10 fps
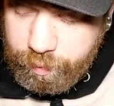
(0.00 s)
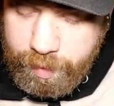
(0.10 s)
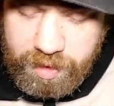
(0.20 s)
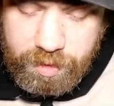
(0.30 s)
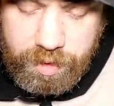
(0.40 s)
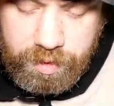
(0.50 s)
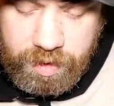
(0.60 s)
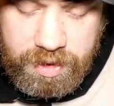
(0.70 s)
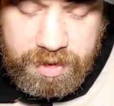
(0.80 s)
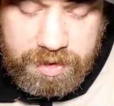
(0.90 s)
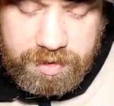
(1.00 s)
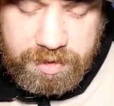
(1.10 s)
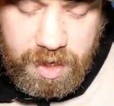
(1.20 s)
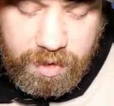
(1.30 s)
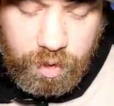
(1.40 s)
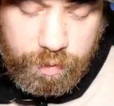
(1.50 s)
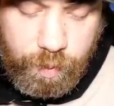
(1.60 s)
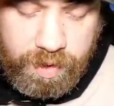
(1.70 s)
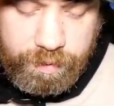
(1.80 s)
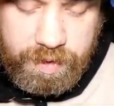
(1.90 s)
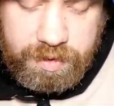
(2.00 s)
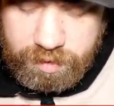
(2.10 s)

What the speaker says: if we could send off one of